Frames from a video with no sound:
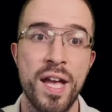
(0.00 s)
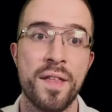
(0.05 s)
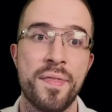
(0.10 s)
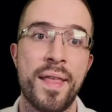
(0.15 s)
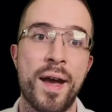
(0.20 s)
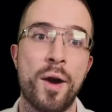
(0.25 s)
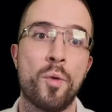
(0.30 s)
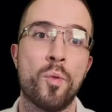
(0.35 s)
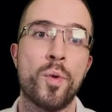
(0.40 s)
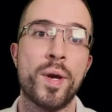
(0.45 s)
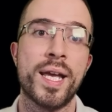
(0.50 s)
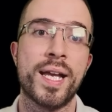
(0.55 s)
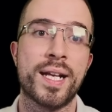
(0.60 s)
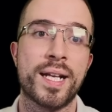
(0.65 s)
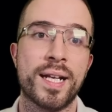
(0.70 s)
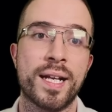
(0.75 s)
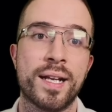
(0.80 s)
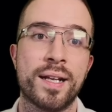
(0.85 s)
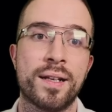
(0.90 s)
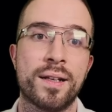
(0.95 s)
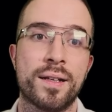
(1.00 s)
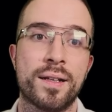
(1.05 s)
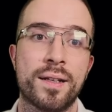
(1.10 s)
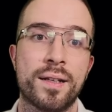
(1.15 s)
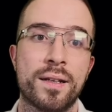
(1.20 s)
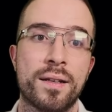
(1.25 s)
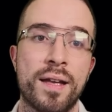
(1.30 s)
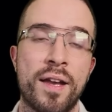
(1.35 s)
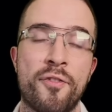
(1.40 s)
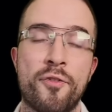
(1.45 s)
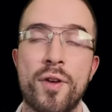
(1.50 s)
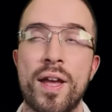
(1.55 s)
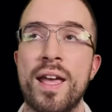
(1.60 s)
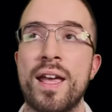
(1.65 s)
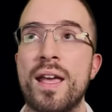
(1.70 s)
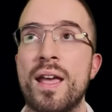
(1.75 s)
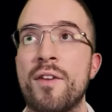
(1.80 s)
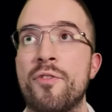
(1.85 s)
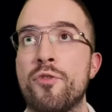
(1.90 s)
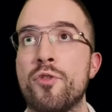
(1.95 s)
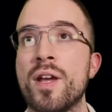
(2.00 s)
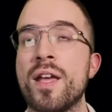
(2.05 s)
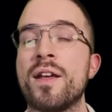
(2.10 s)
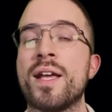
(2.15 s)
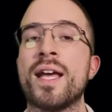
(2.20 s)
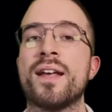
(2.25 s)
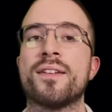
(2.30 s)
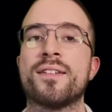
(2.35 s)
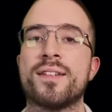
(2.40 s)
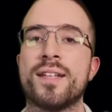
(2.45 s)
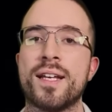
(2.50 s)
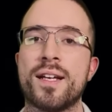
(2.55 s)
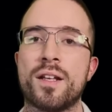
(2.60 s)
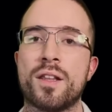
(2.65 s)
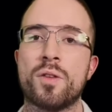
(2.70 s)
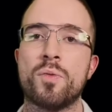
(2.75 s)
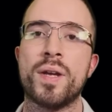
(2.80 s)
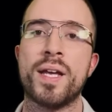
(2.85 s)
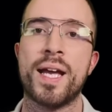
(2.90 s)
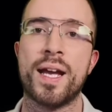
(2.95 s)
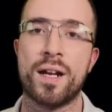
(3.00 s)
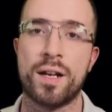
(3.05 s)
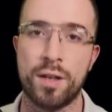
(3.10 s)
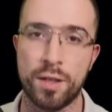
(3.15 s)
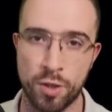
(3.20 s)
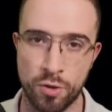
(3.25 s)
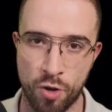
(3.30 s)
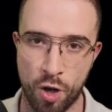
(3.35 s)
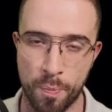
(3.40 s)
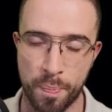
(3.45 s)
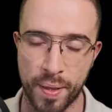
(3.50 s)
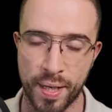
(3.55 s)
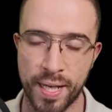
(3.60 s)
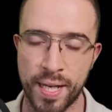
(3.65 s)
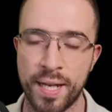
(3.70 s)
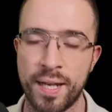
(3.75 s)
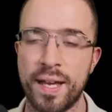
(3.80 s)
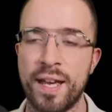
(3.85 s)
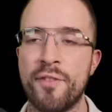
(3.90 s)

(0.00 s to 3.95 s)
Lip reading: Now we can, if we get 6th, we get Europa League.